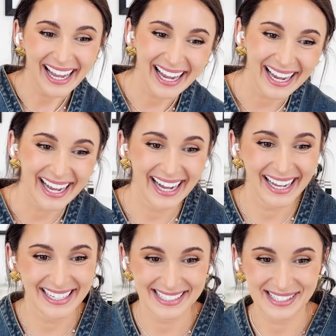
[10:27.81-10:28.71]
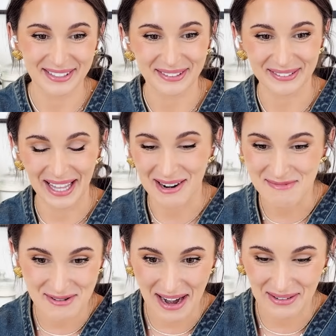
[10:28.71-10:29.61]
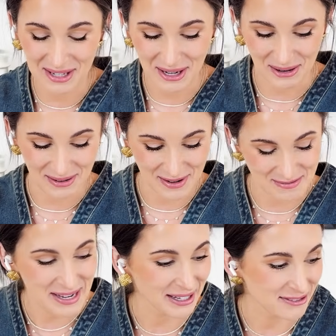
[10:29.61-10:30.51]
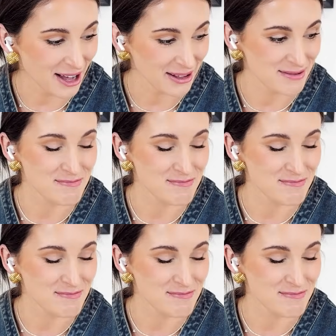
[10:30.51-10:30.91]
And that'll be round 2 of you being a father.